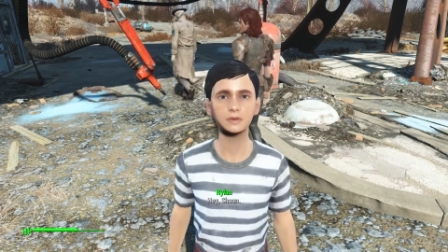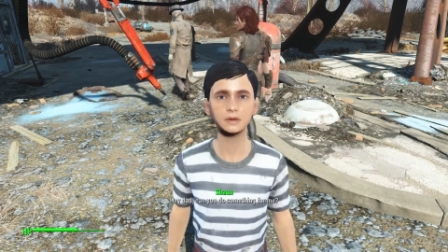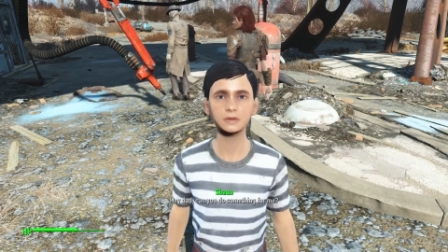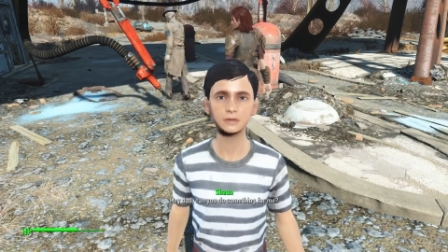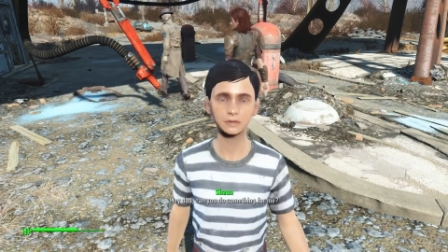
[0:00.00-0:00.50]

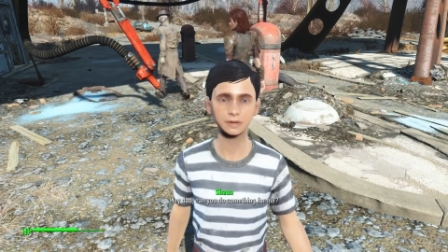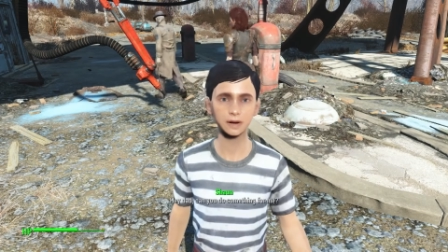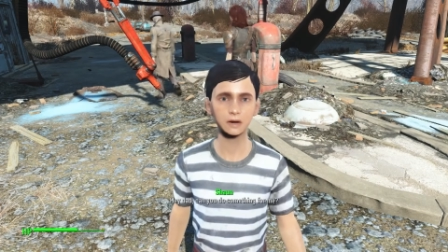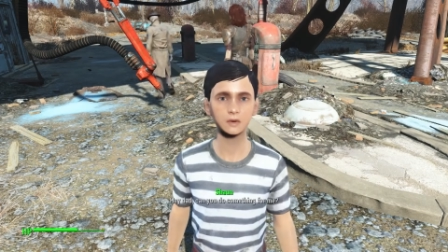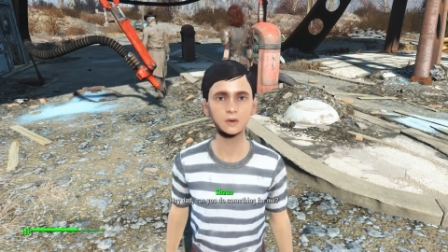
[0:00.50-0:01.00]

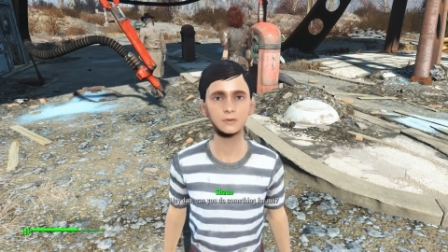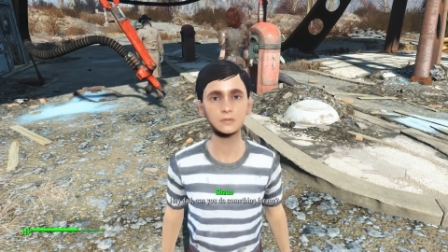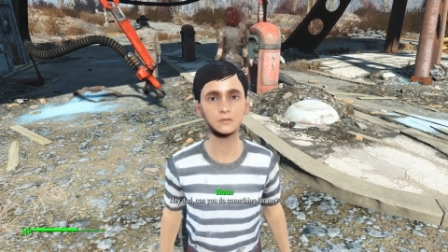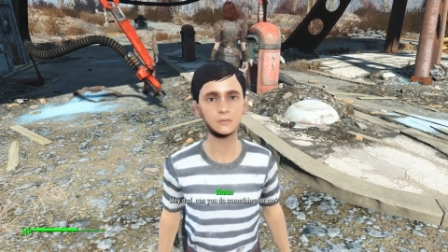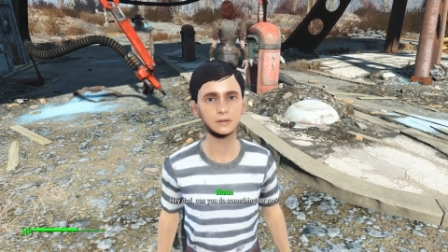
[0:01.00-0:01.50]
whatsoever.
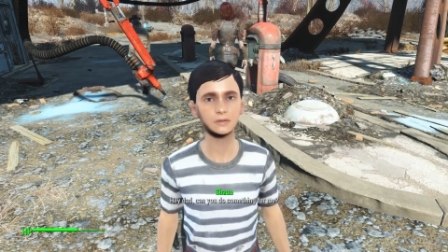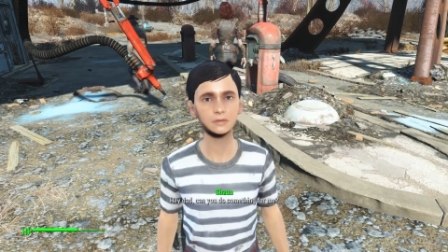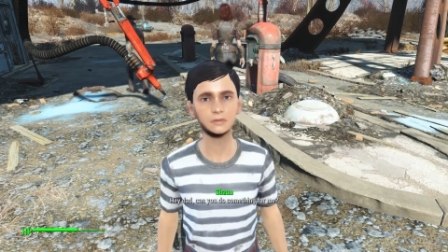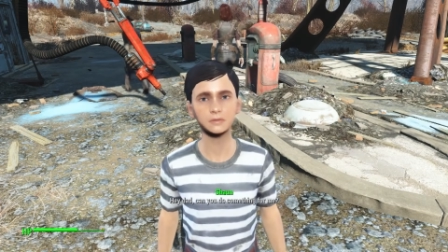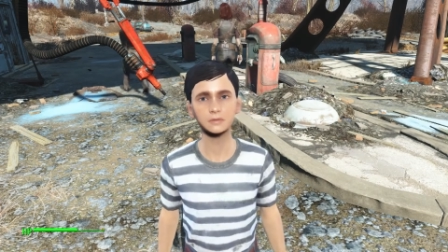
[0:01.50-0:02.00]
They
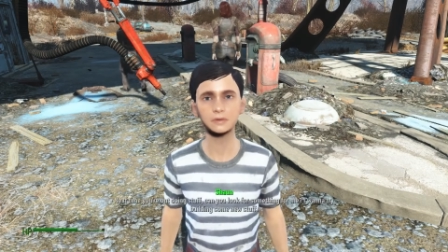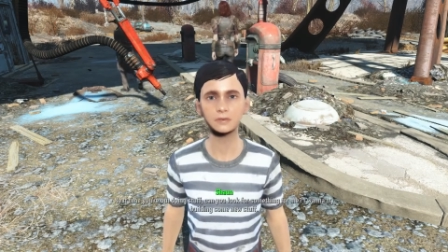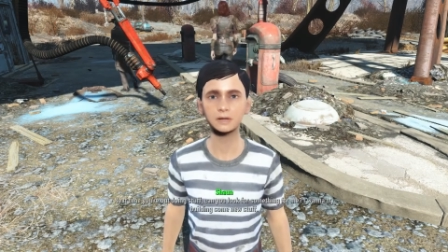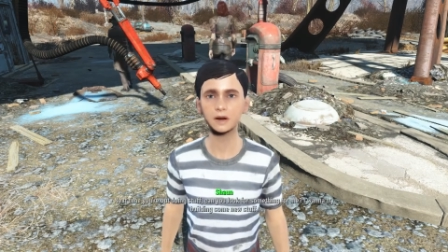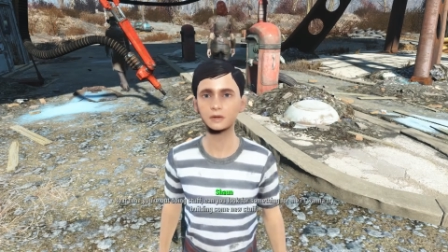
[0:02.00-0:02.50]
like
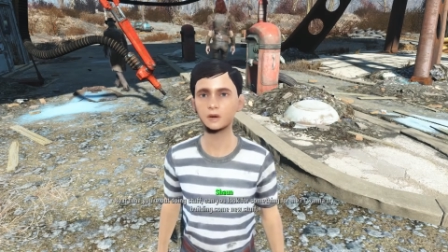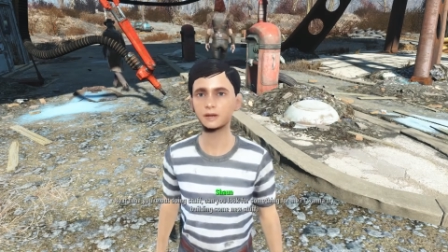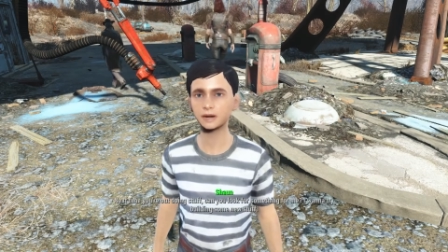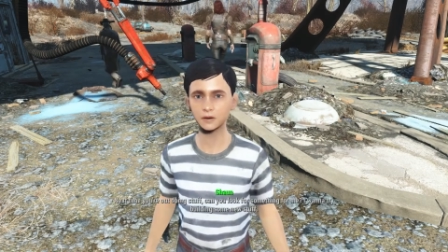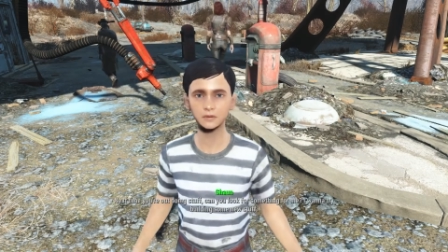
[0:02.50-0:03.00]
to
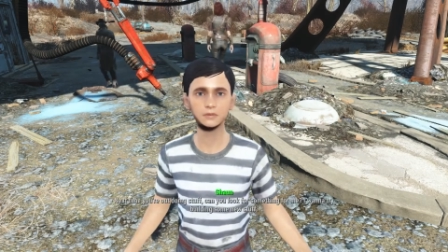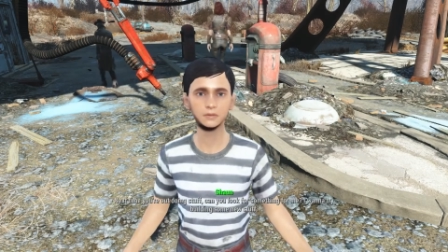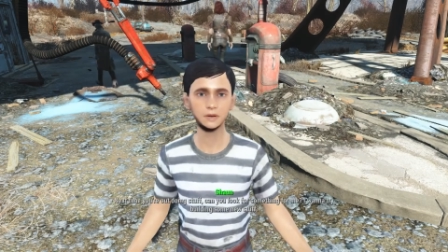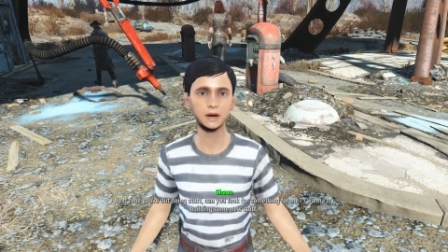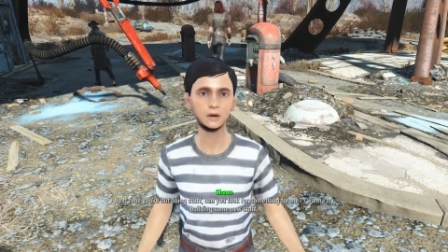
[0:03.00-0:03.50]

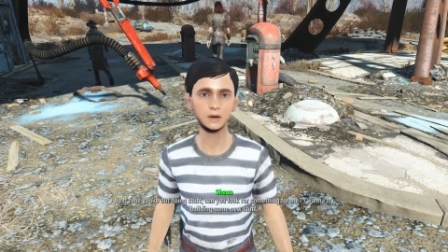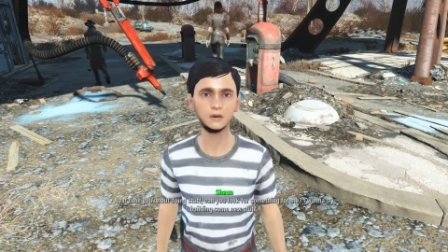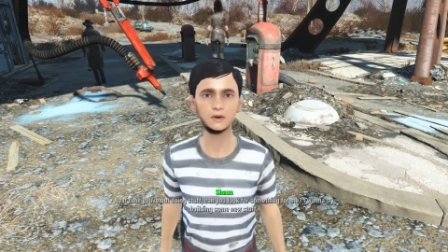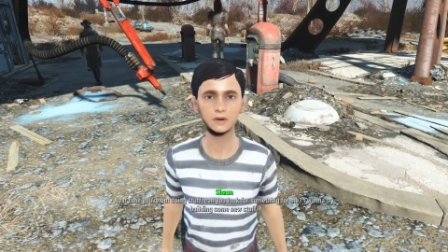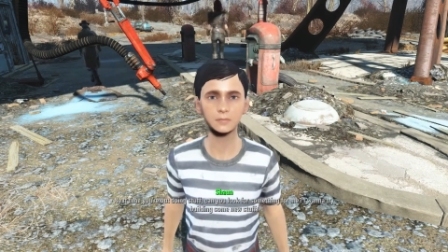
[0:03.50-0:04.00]

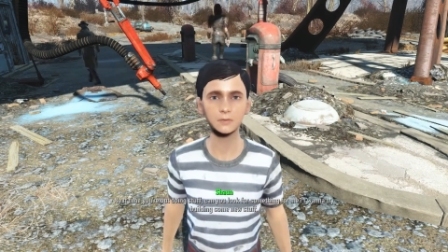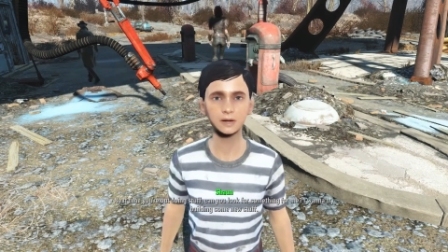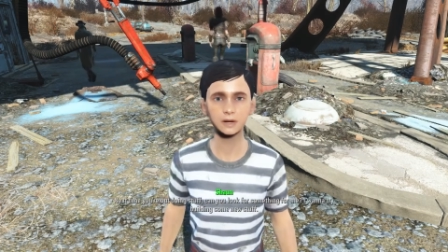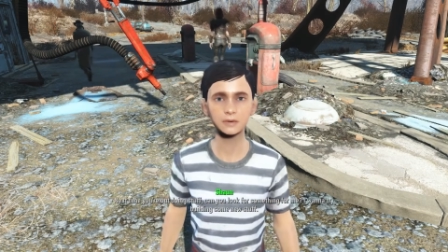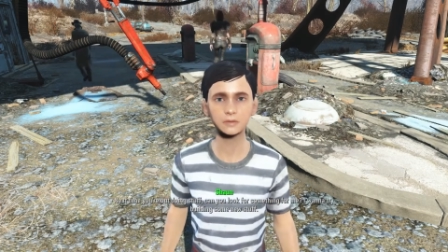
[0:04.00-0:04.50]
underestimate how
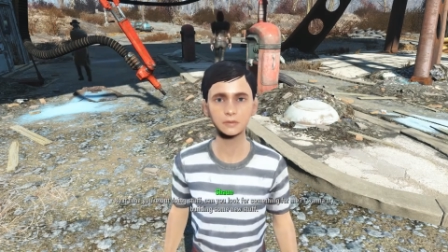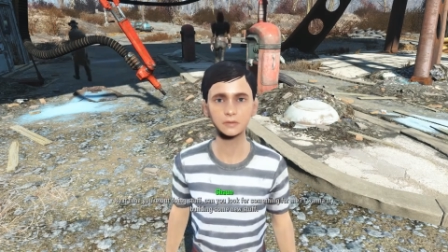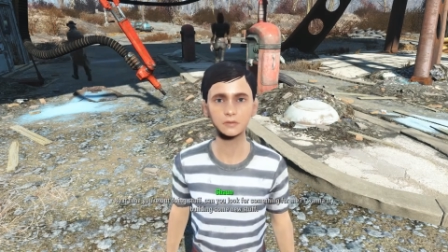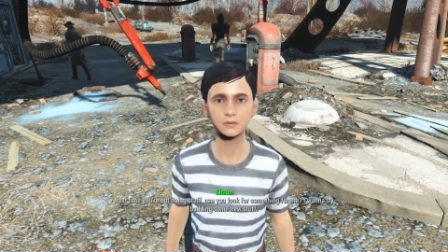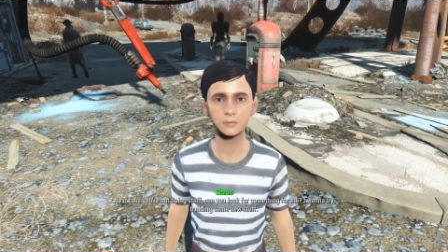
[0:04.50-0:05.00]
much
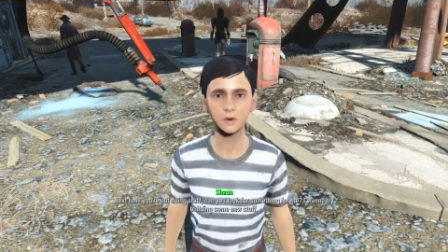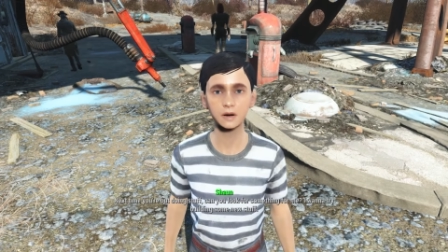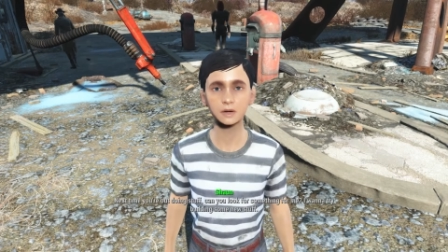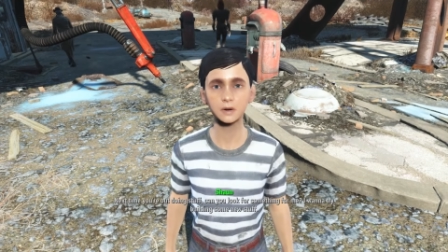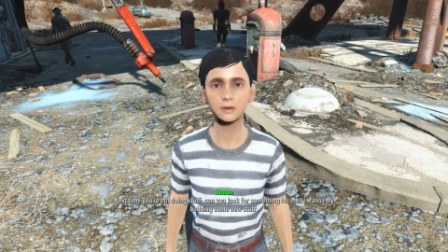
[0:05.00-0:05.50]
everything
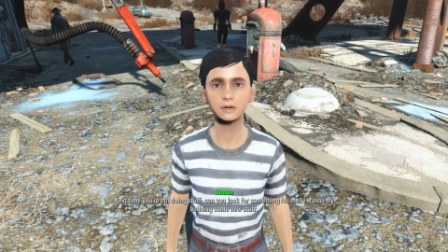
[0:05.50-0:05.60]
costs.